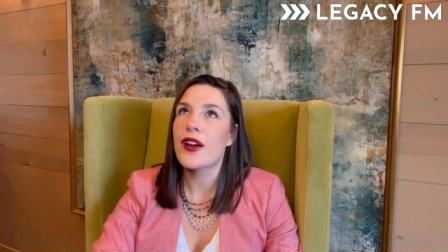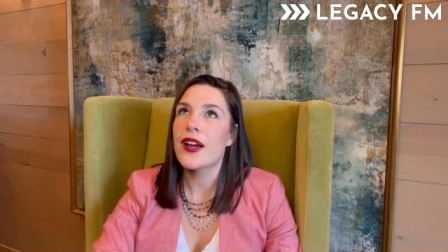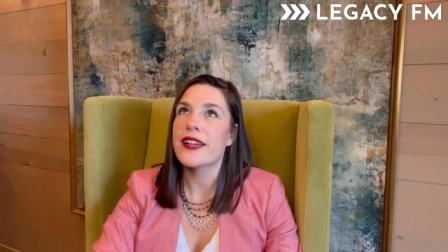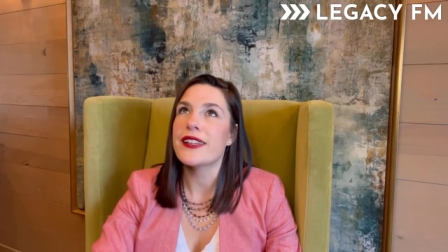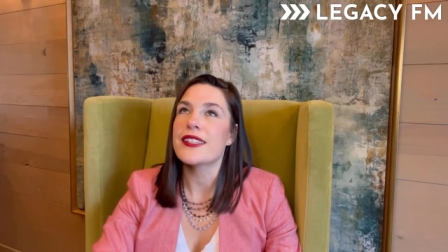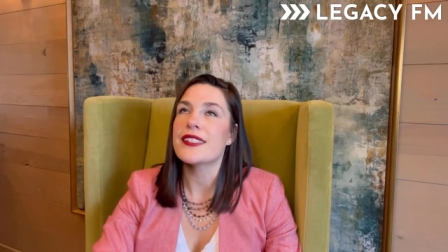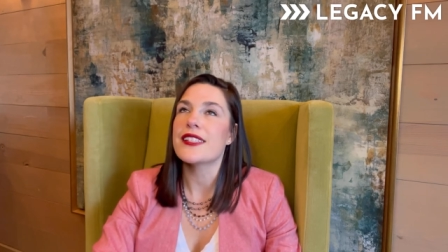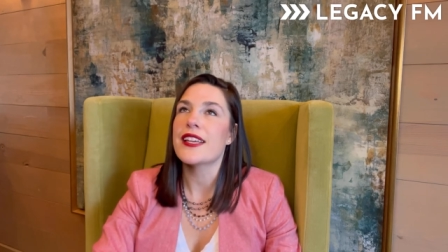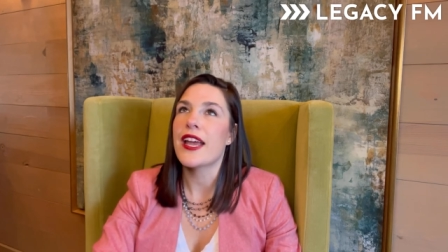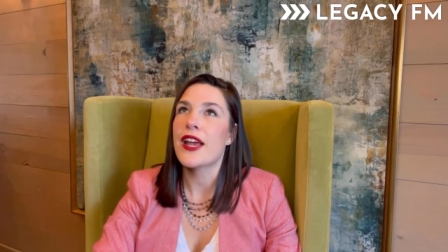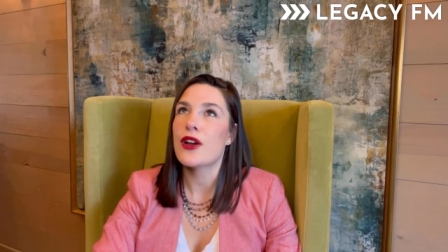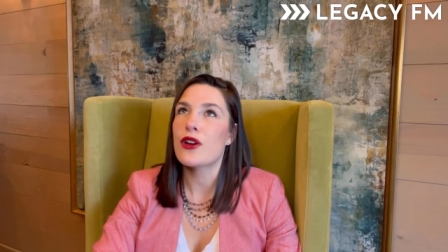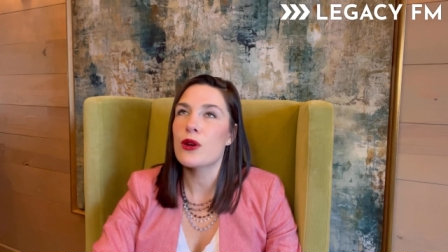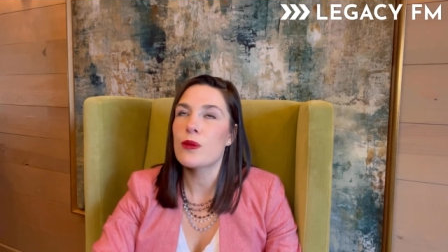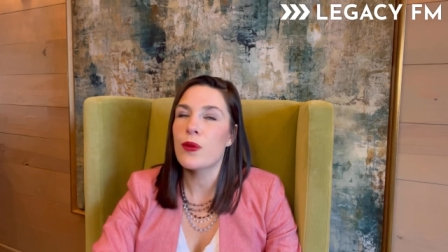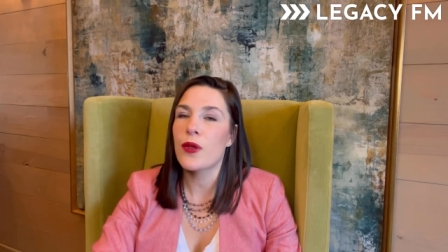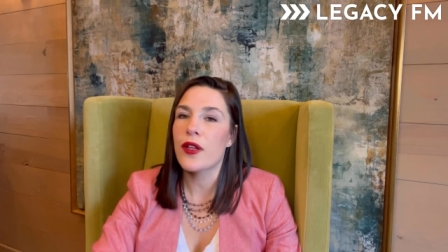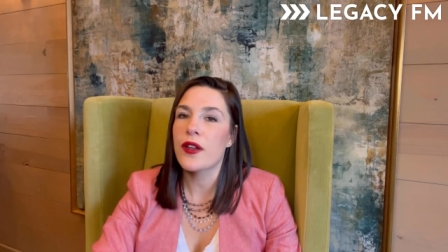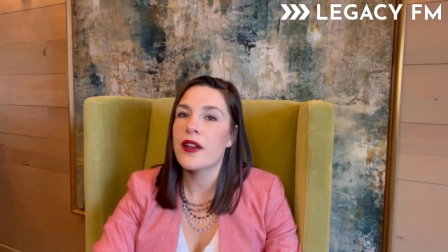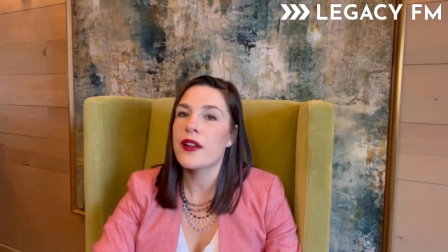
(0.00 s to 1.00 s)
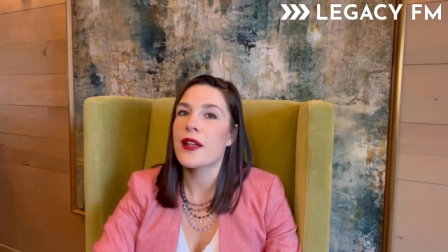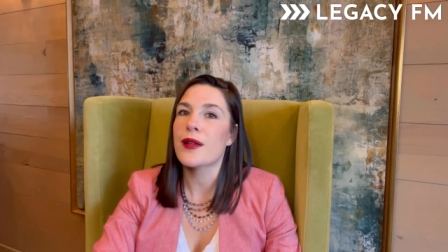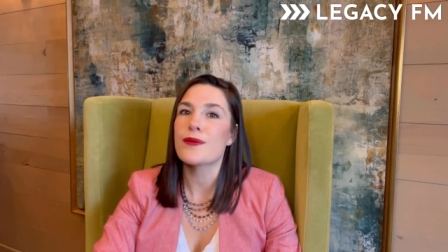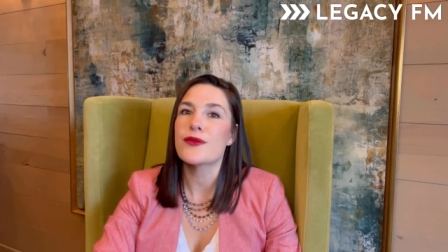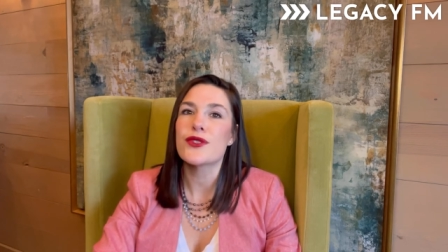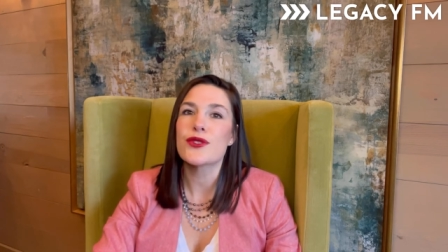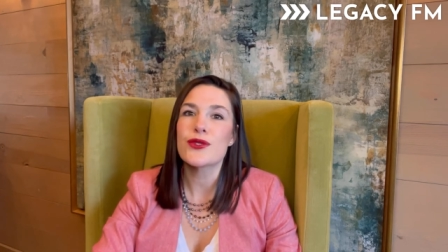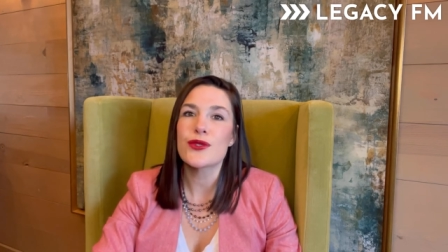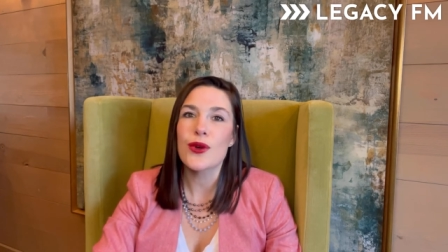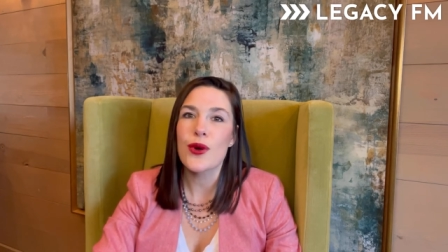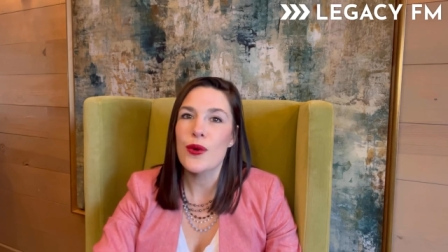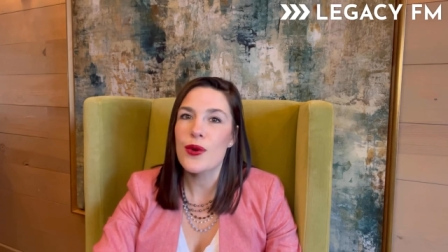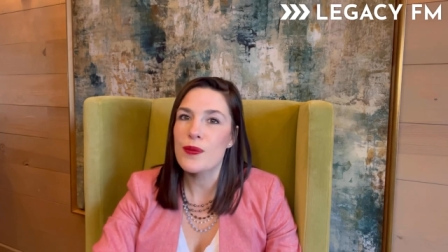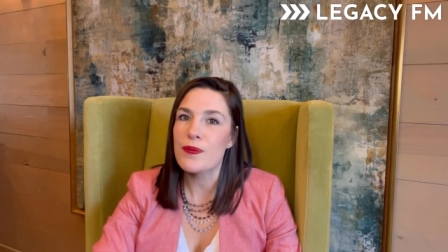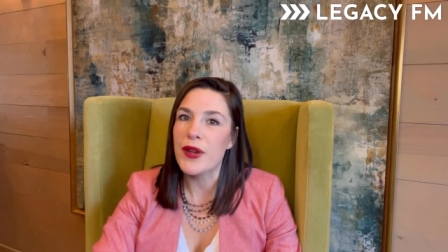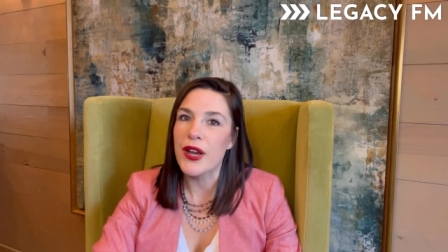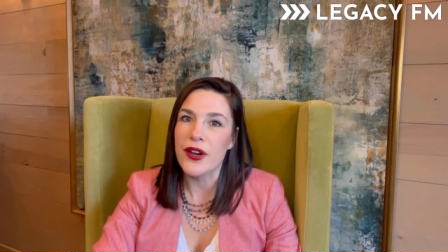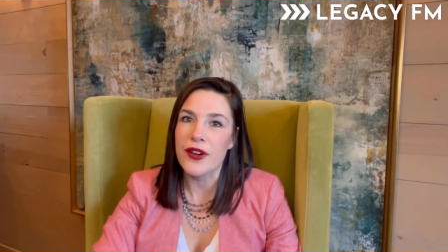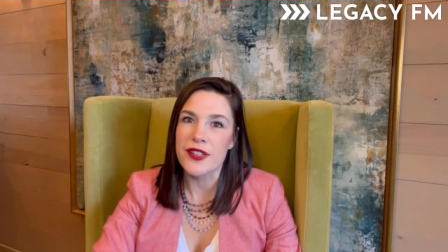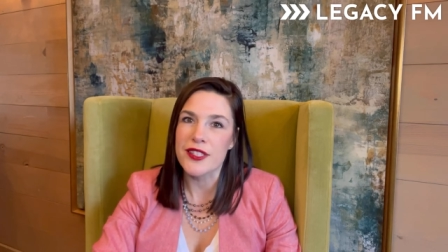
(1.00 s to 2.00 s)
I did terrible on it. I'm so
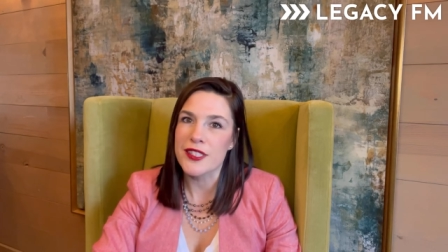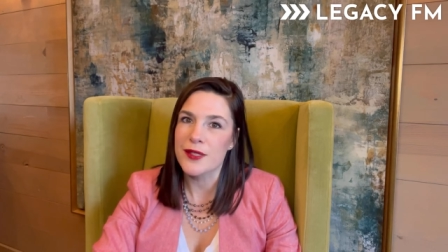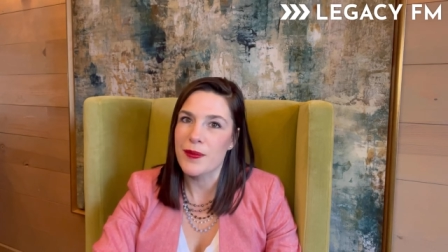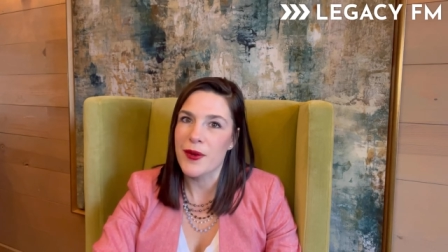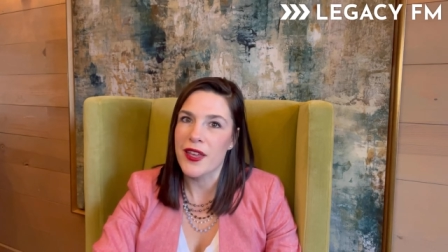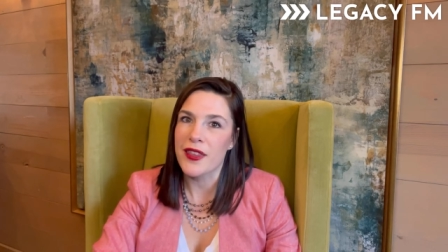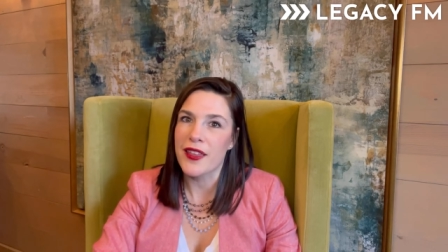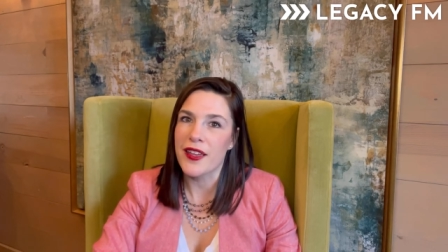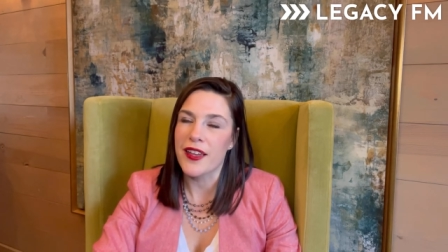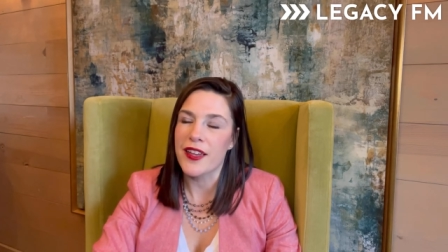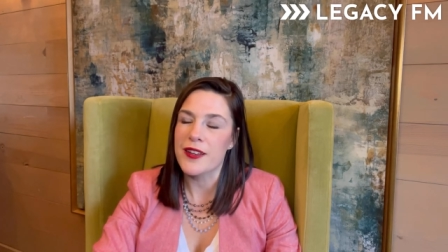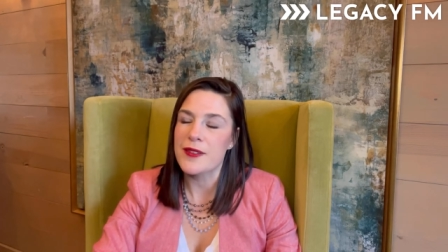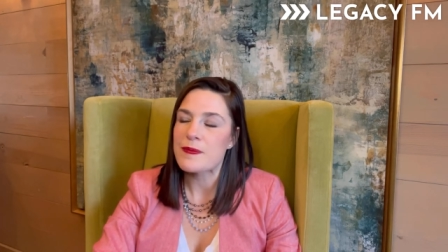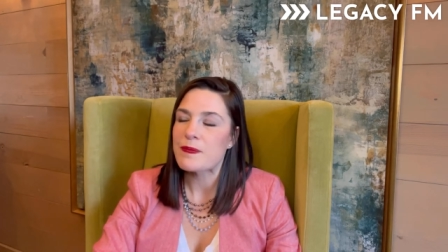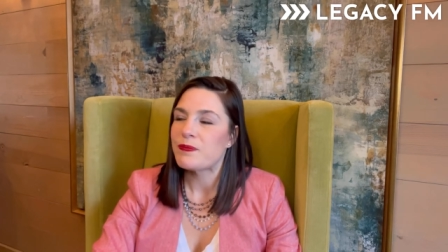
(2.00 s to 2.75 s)
embarrassed by that.